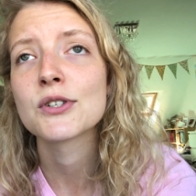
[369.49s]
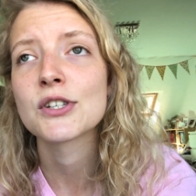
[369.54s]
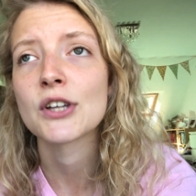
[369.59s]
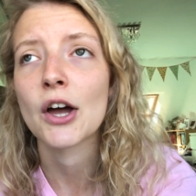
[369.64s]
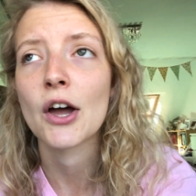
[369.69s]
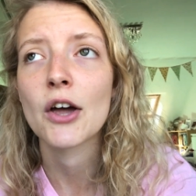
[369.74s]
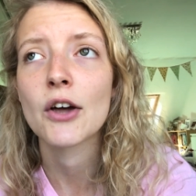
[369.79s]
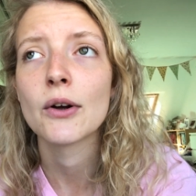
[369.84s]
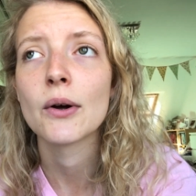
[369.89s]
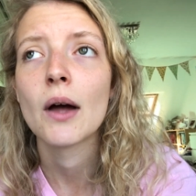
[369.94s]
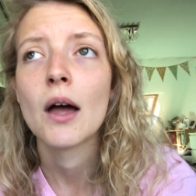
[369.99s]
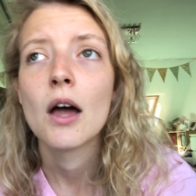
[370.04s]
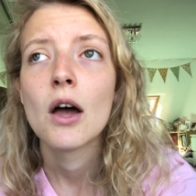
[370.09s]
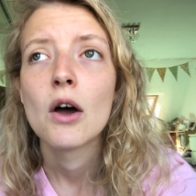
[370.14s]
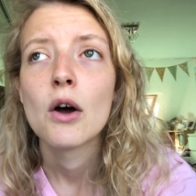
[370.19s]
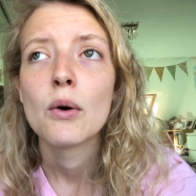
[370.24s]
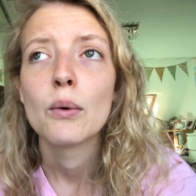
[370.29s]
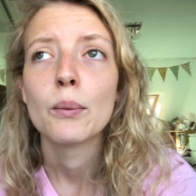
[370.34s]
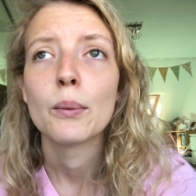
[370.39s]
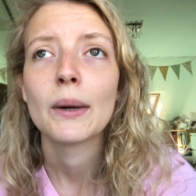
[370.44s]
So
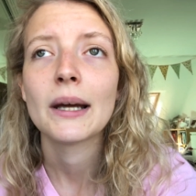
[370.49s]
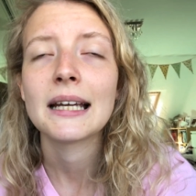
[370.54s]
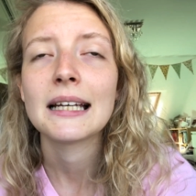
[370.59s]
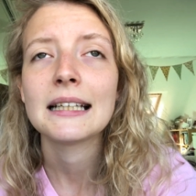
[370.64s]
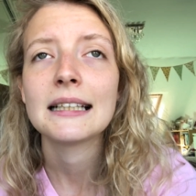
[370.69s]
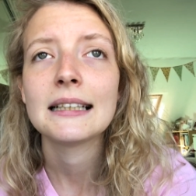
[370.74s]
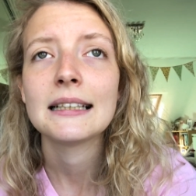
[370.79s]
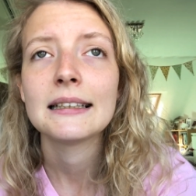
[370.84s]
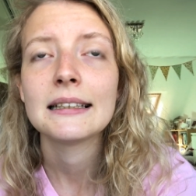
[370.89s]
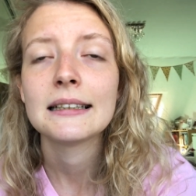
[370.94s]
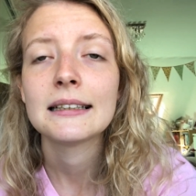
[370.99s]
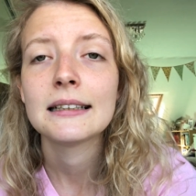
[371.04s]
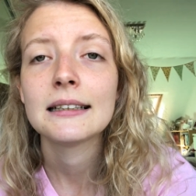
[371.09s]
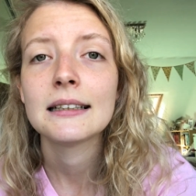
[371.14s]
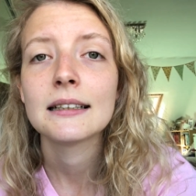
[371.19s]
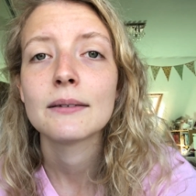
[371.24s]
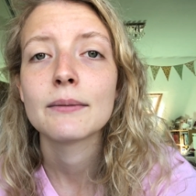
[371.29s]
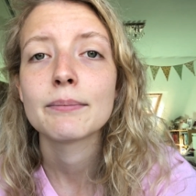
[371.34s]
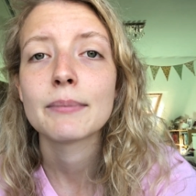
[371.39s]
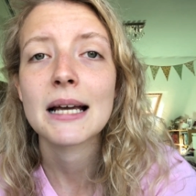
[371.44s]

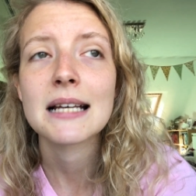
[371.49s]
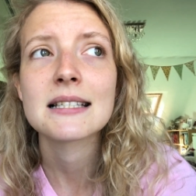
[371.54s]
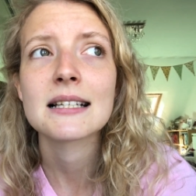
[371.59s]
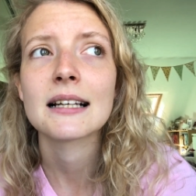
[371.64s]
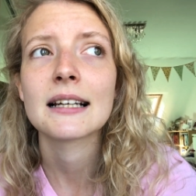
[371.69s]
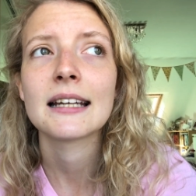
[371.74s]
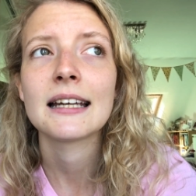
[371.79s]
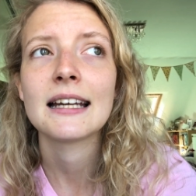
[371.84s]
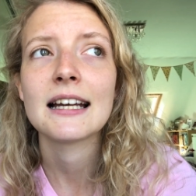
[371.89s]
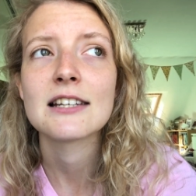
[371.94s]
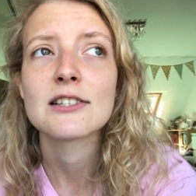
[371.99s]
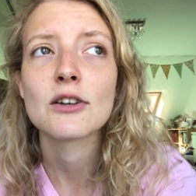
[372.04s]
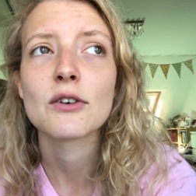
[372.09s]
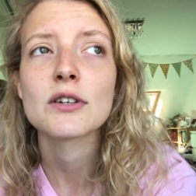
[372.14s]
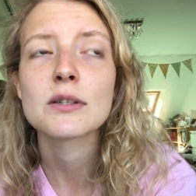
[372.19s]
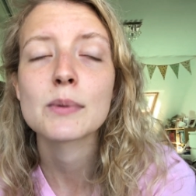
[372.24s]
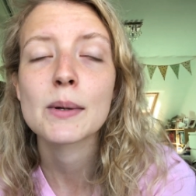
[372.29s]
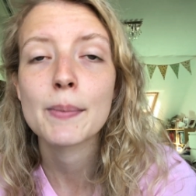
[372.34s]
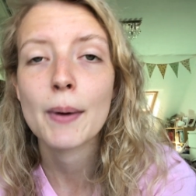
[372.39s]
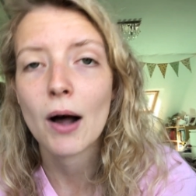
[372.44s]
we basically, as
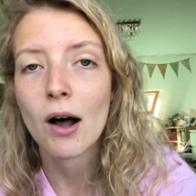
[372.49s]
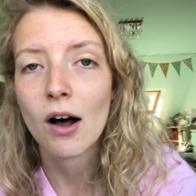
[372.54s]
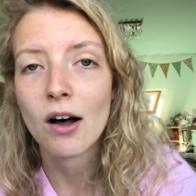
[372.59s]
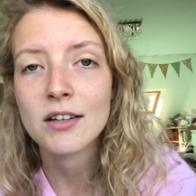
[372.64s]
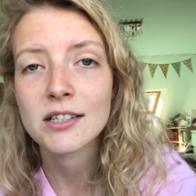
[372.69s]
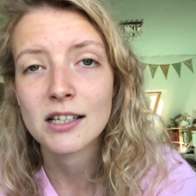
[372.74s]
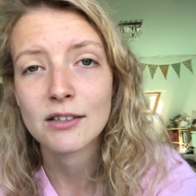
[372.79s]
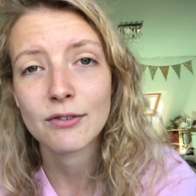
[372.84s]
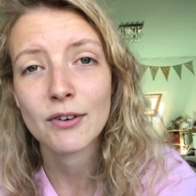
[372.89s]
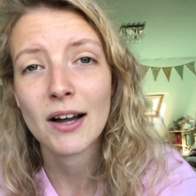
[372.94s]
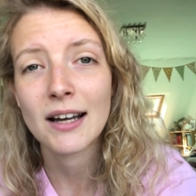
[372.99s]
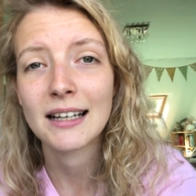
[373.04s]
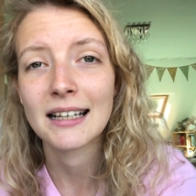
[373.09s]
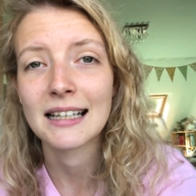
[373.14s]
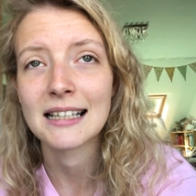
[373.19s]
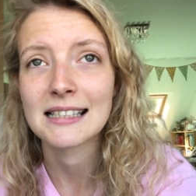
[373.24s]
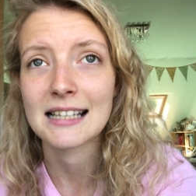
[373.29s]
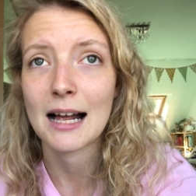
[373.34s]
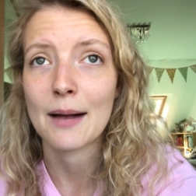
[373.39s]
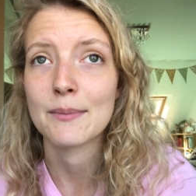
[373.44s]
long as we pass our final
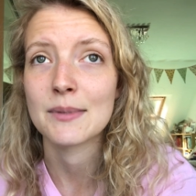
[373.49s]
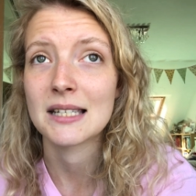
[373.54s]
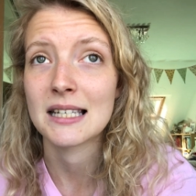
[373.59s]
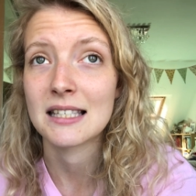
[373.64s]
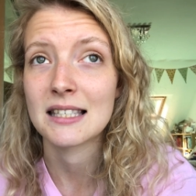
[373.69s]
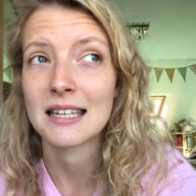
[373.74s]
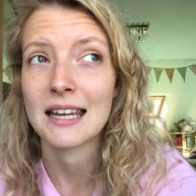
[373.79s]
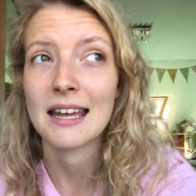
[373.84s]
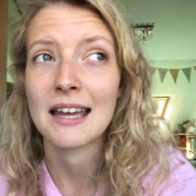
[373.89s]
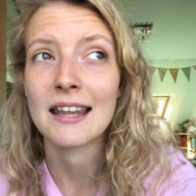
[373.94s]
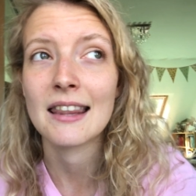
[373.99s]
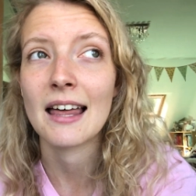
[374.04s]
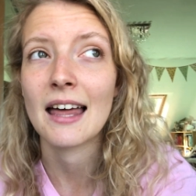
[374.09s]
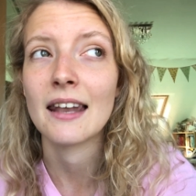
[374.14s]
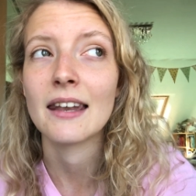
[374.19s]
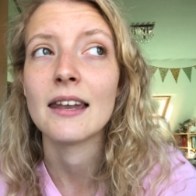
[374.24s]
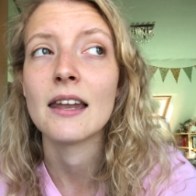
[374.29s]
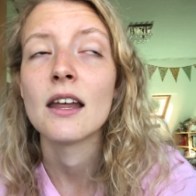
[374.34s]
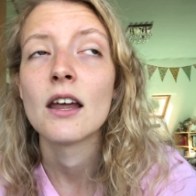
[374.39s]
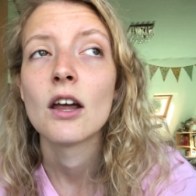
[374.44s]
exams this year,
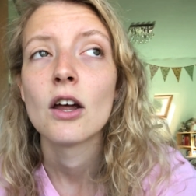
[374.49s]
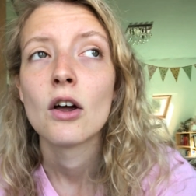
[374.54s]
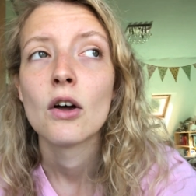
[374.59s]
then